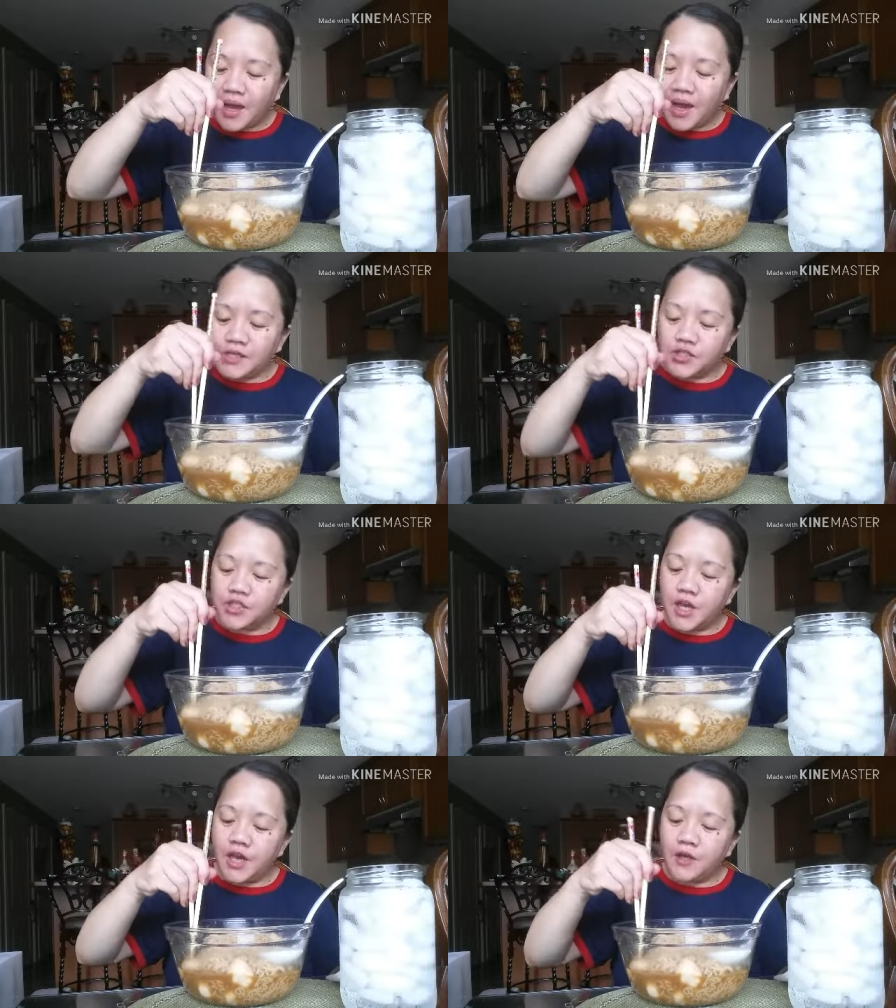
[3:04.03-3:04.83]
I
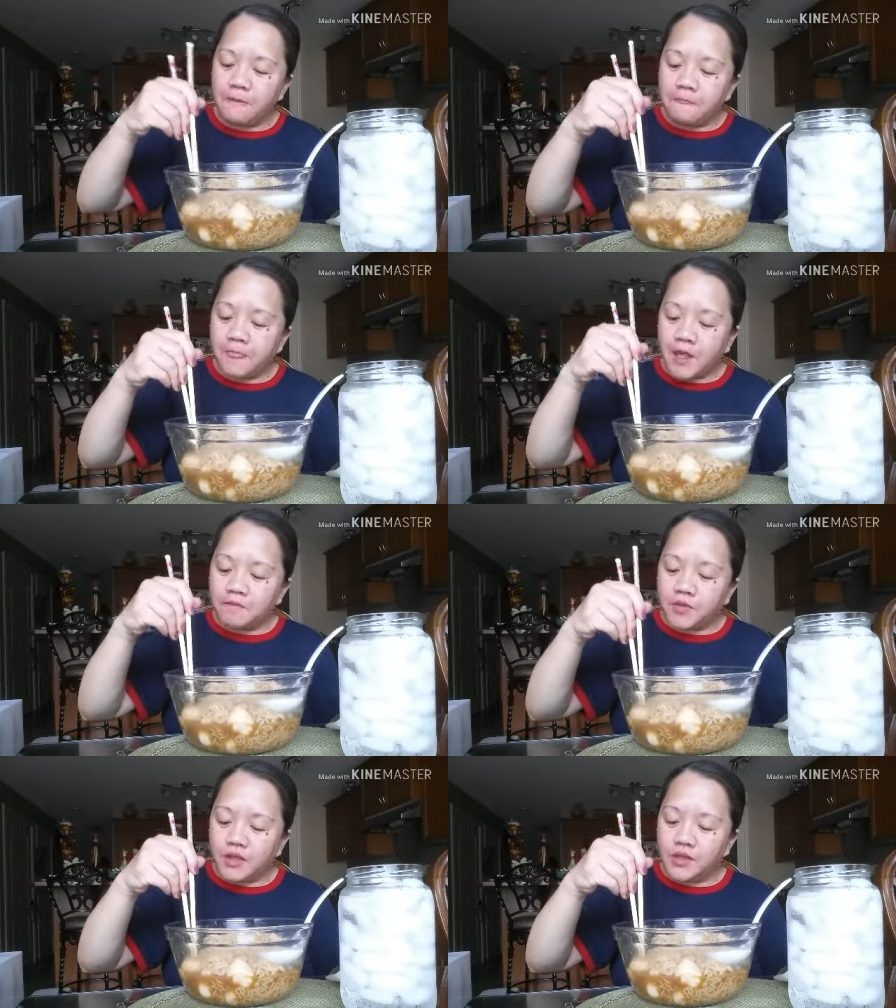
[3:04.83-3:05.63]
check
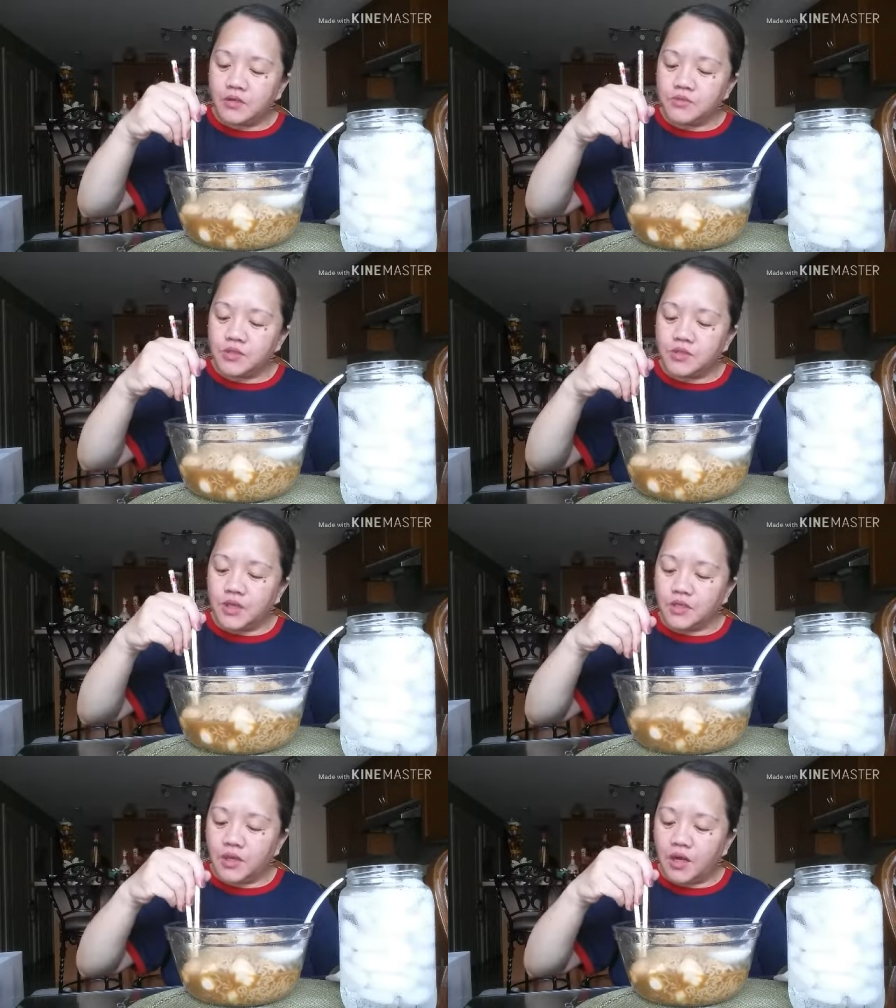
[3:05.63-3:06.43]
the countries
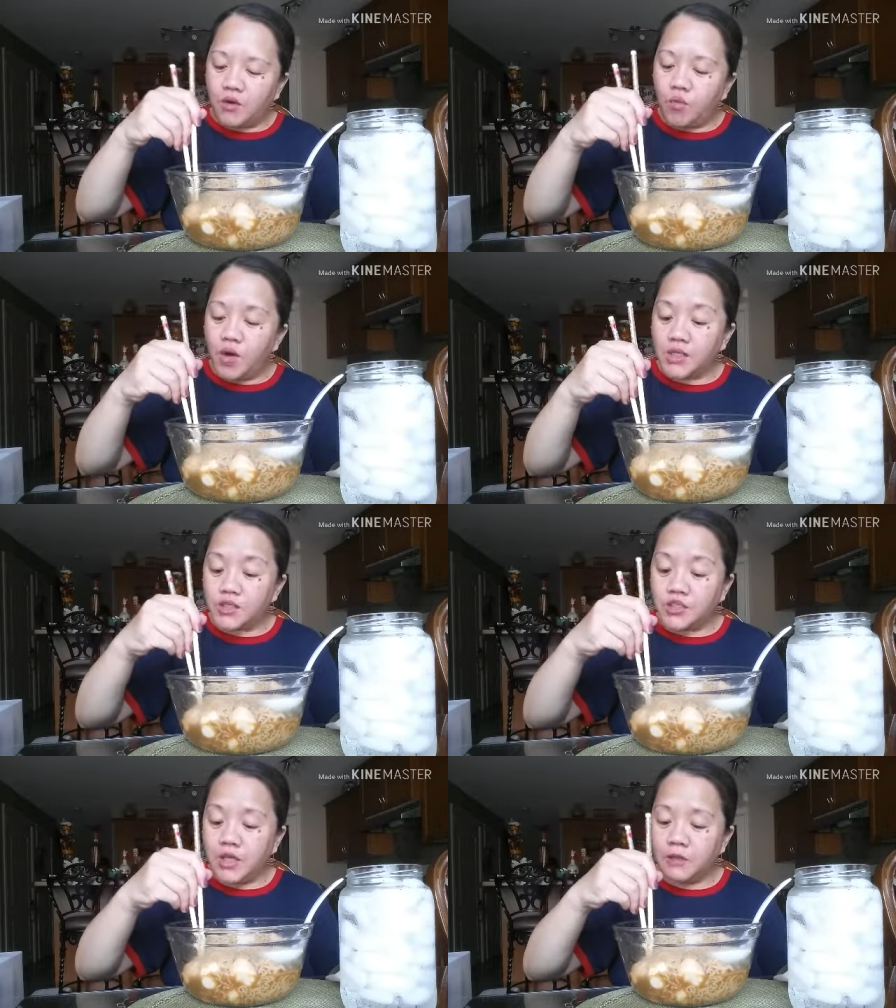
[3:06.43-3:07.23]
that are
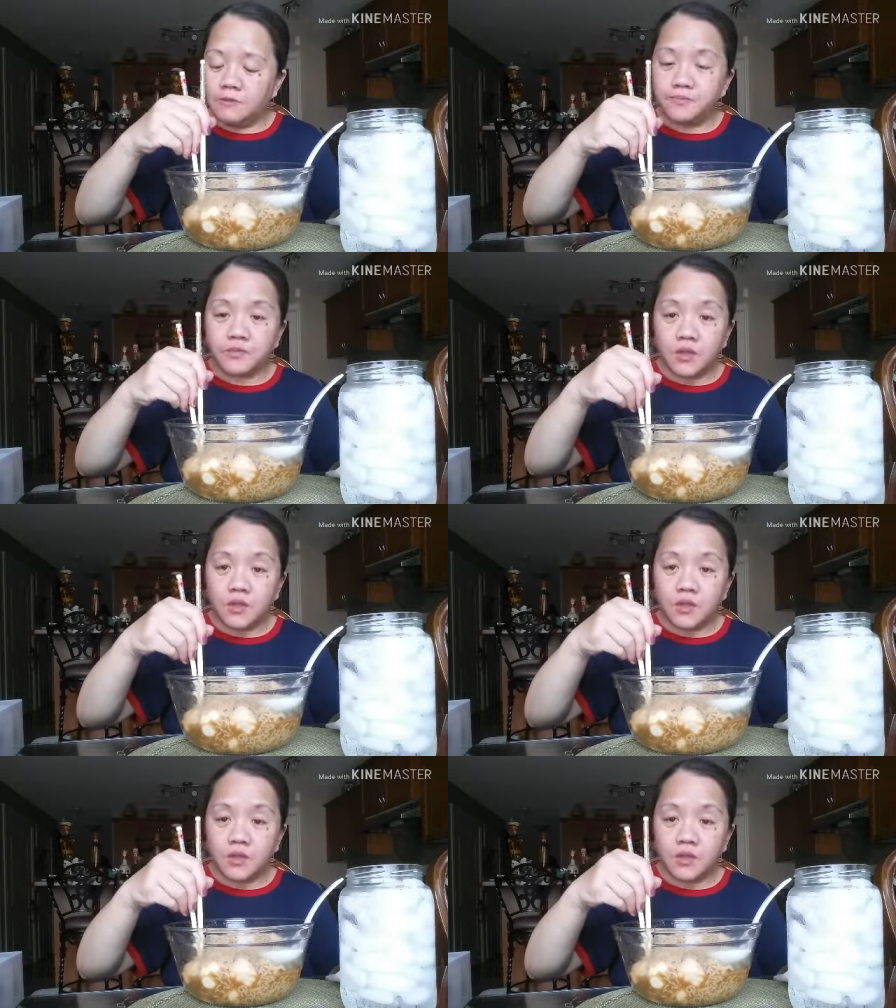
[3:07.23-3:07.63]
watching